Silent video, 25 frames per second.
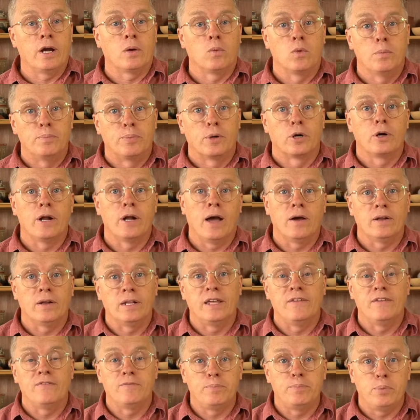will burn out and
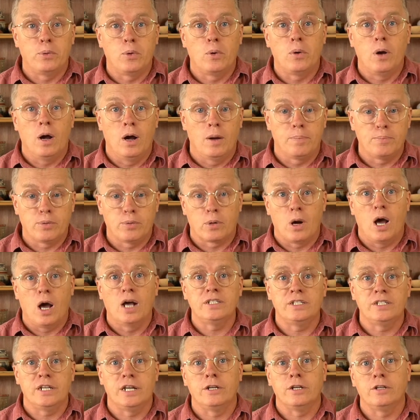leave a uh,
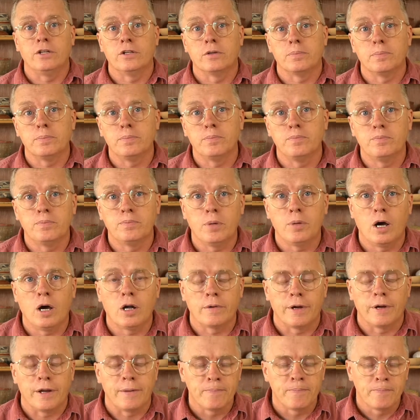porosity to your
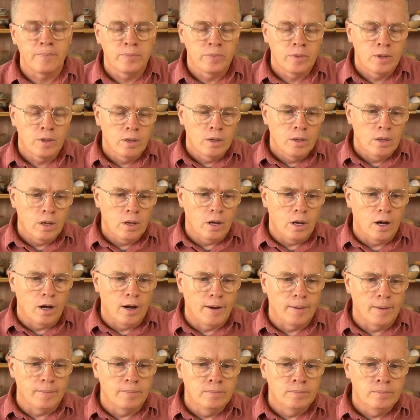pottery.
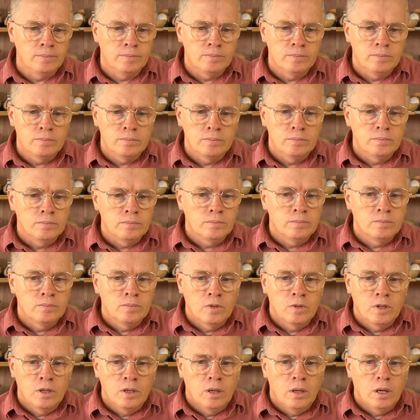Um,
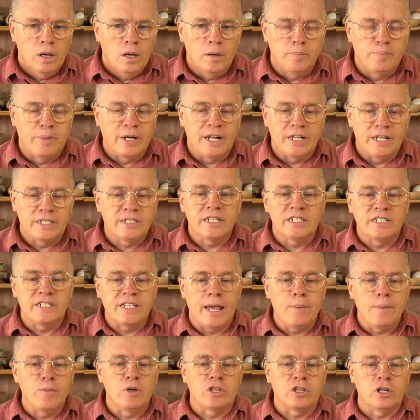but it's the
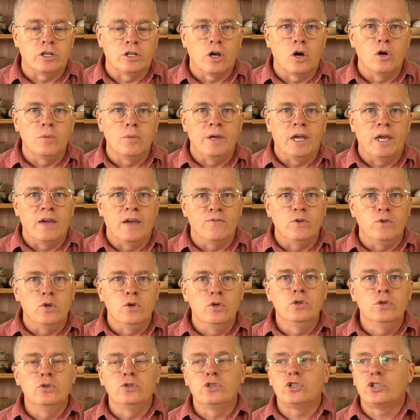same with adobe. If you
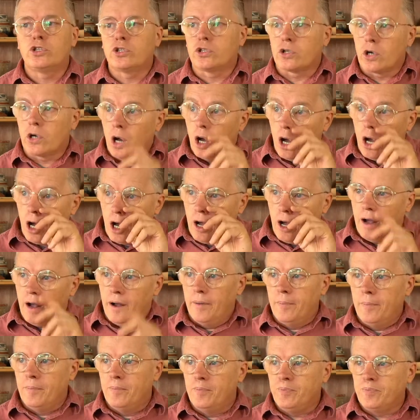use straw,
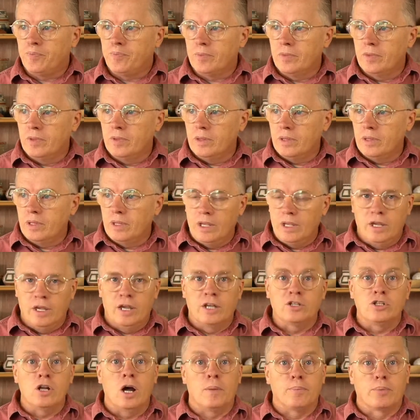um,
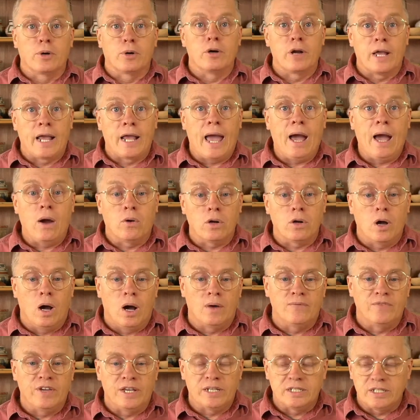it's not burning out,
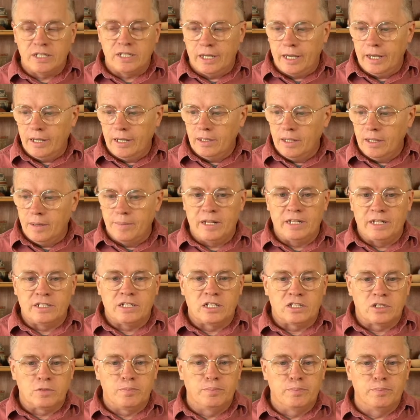obviously. I mean, unless it's
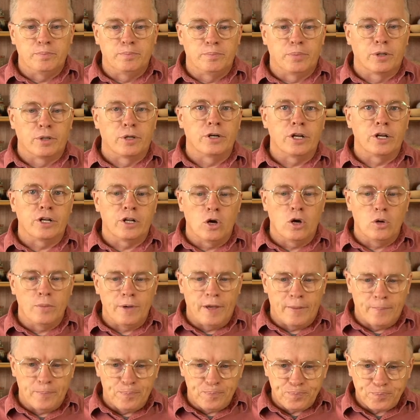burned adobe.
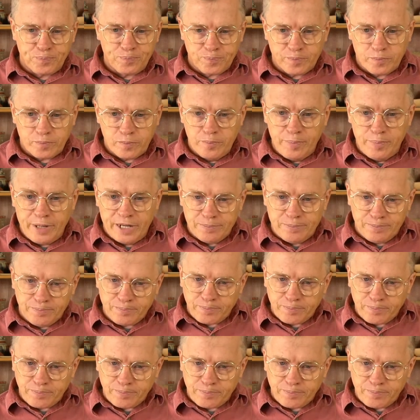But